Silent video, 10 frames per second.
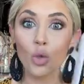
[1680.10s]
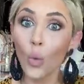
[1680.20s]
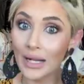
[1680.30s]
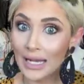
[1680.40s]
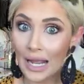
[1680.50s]

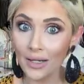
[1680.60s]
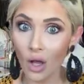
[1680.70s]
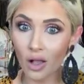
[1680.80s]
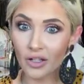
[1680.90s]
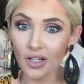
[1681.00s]

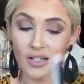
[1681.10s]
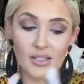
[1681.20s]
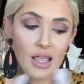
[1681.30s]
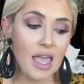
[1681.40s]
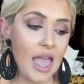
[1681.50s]

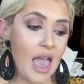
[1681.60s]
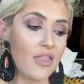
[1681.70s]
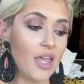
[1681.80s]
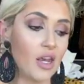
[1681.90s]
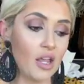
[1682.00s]
$29.
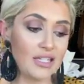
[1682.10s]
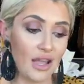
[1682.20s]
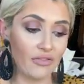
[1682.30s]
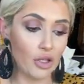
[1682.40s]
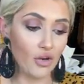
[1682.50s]
And then
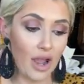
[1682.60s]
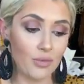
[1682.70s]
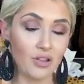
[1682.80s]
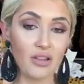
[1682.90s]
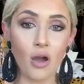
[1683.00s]
definitely
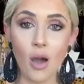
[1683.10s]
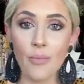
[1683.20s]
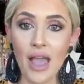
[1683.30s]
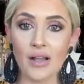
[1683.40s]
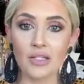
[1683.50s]
grab the Le
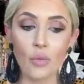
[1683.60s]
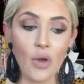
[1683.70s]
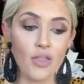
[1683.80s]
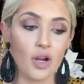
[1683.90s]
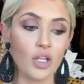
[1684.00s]
Compact,
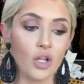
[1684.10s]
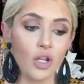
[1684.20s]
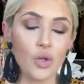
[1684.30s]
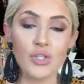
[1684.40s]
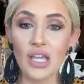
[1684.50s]
whether you're
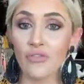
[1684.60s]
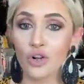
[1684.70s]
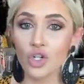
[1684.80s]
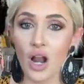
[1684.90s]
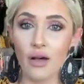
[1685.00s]
using it
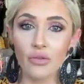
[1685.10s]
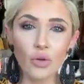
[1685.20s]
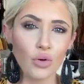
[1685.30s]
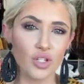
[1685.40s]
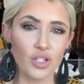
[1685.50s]
for travel
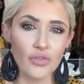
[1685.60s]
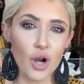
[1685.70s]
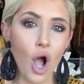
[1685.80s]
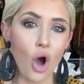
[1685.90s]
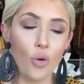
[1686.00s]
or just for
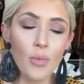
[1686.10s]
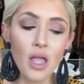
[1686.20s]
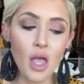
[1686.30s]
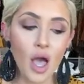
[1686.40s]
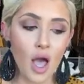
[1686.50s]
home.
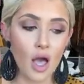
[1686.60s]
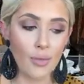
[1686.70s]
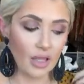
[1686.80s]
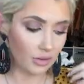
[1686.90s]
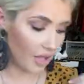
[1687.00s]

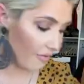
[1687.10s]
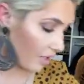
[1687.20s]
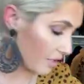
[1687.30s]
Um, I love it